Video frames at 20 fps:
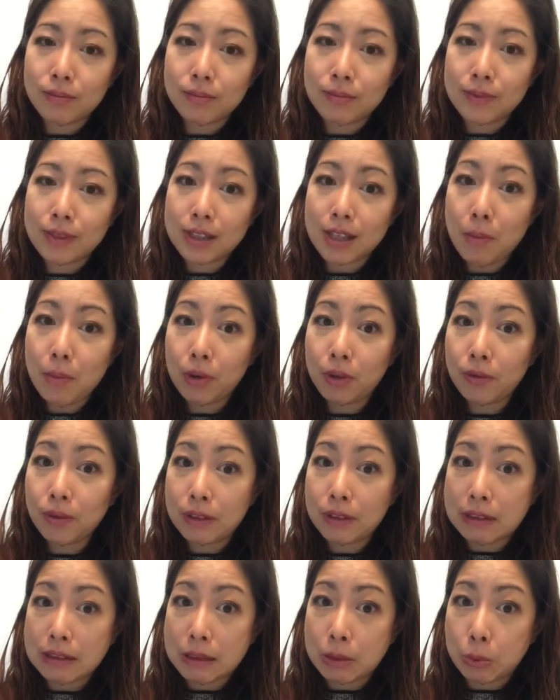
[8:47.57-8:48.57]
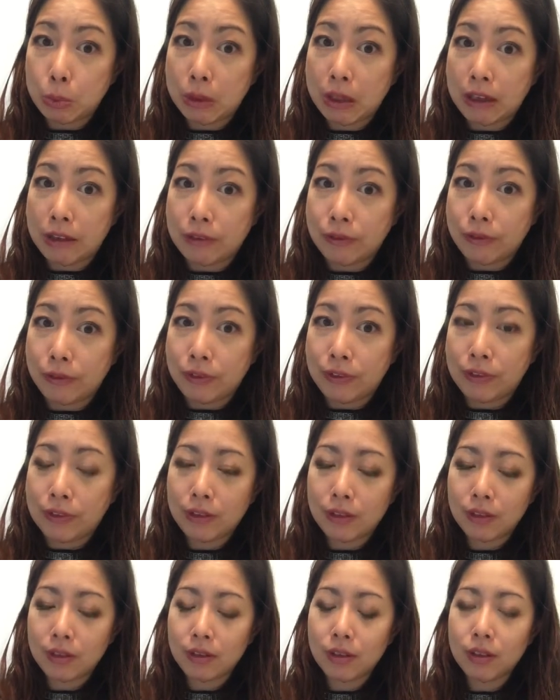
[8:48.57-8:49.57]
some of us who have
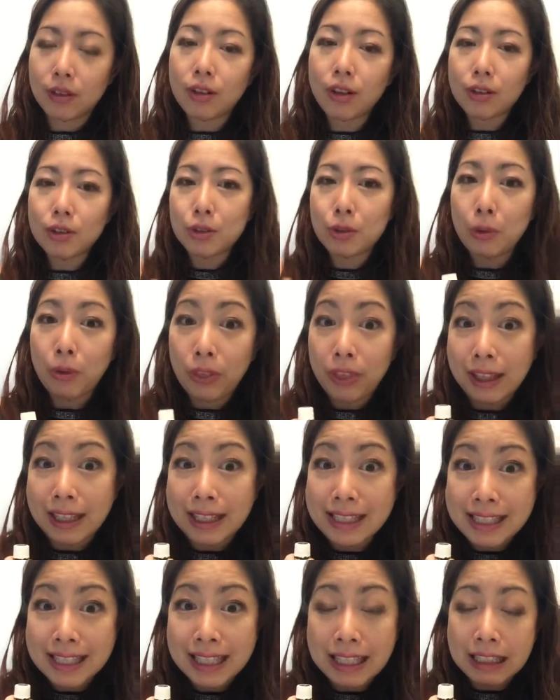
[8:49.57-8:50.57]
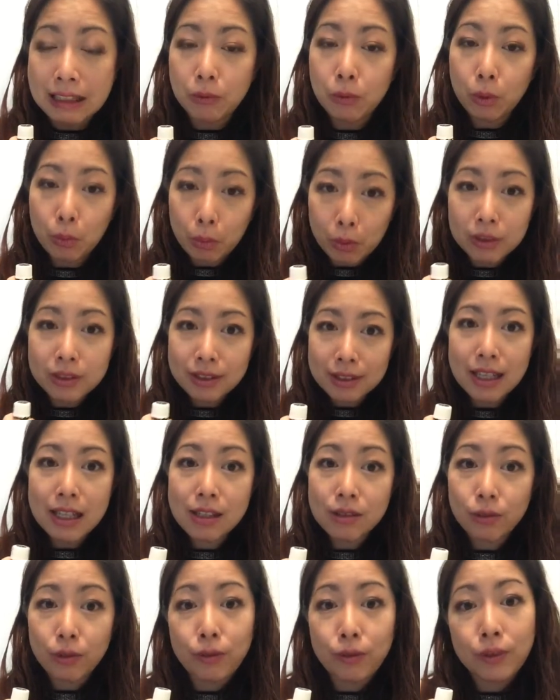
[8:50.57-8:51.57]
not so thick skin, we will
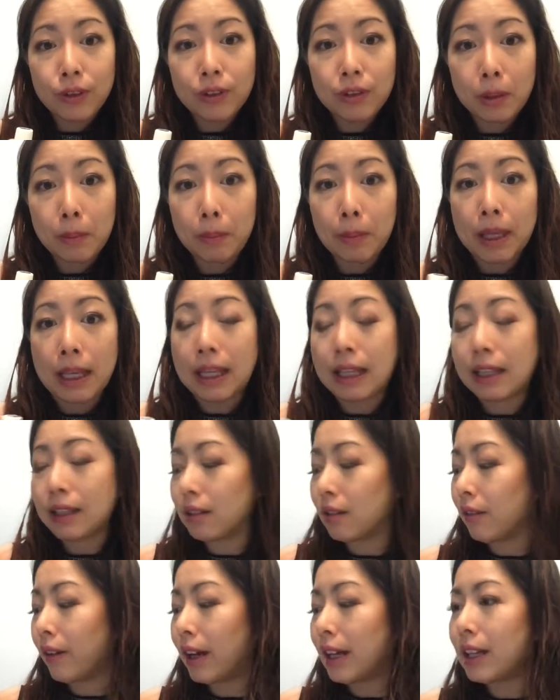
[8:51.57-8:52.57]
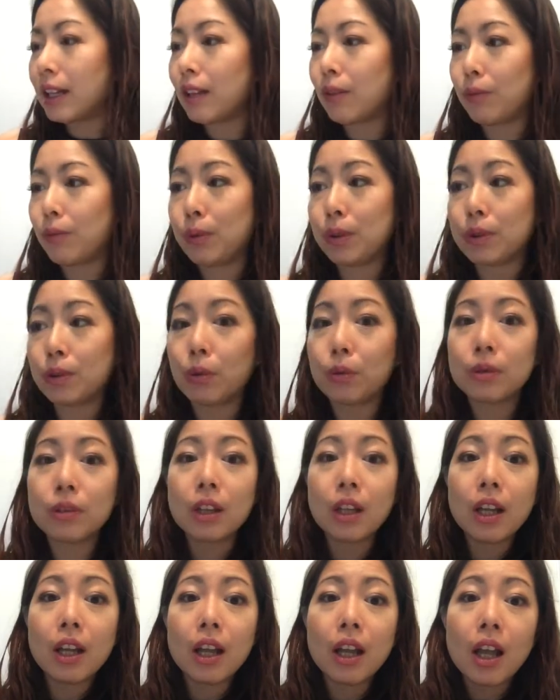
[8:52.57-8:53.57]
start to feel the pain, all right? If we don't,
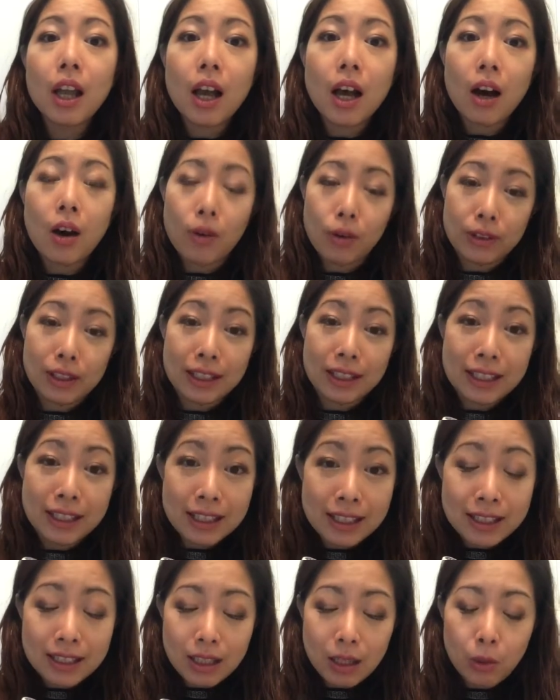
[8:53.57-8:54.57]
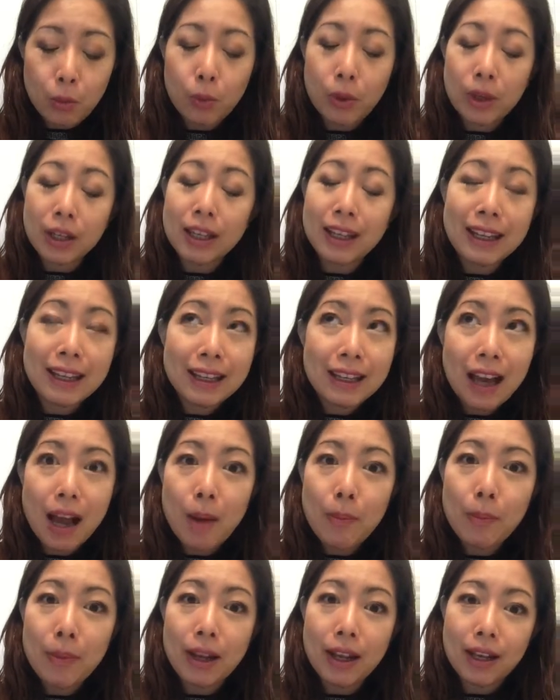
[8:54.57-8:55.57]
or the heat, it will heat
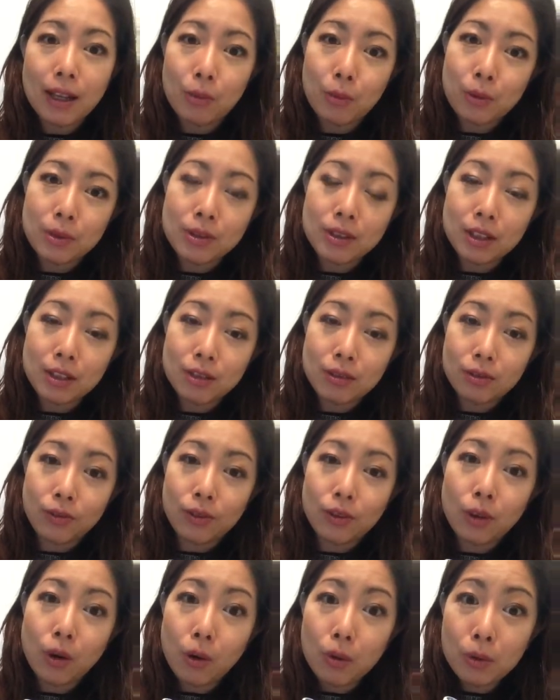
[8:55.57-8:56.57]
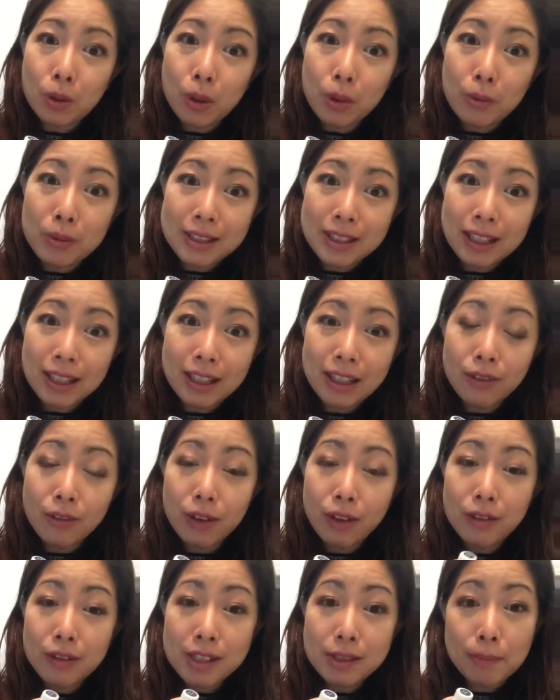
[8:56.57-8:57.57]
up, and then we'll start to feel, oh no, it's getting
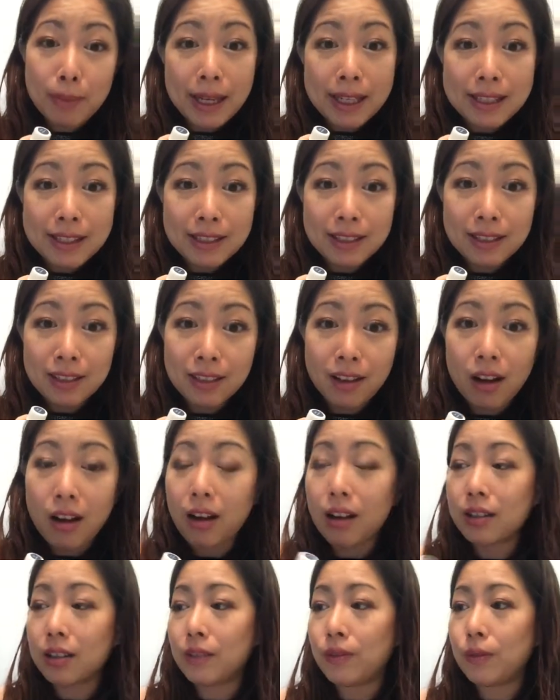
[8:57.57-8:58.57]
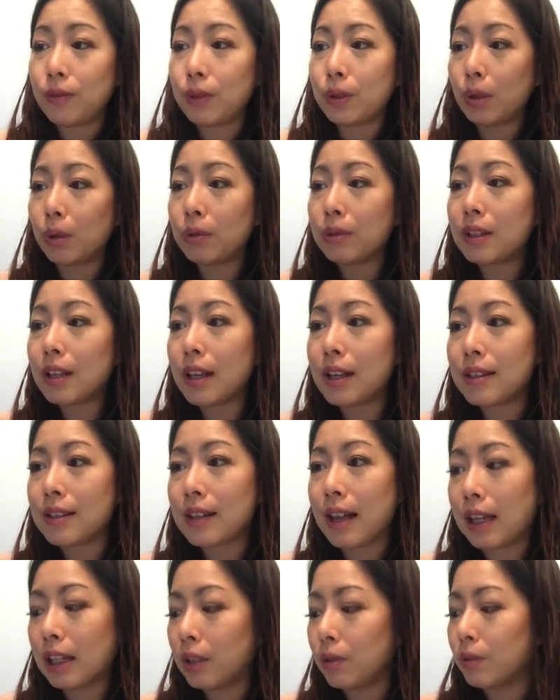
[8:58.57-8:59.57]
very spicy and hot if you don't
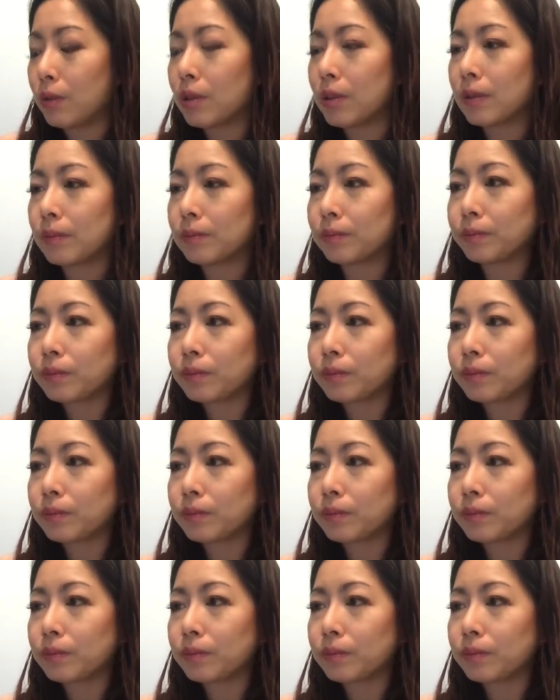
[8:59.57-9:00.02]
dilute.